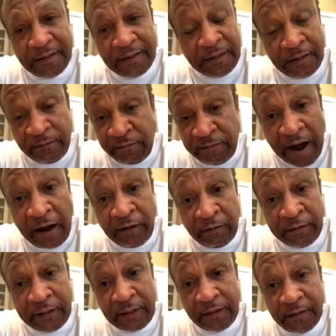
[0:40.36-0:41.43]
he didn't
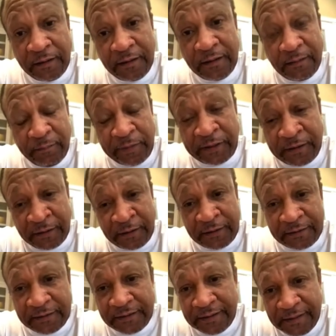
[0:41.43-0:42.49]
follow it
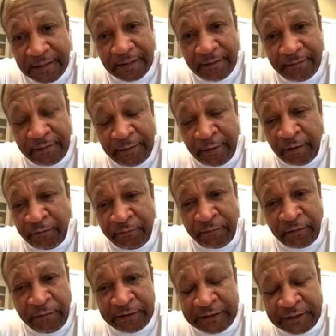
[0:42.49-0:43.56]
because, you know,
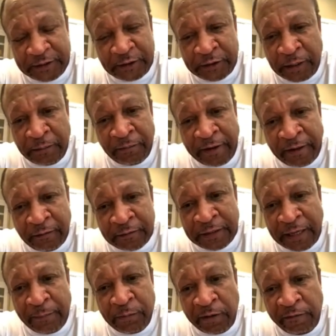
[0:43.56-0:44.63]
Fury just jumped right on
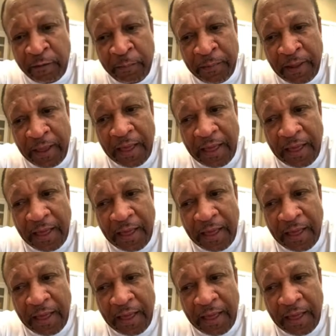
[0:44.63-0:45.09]
top of him.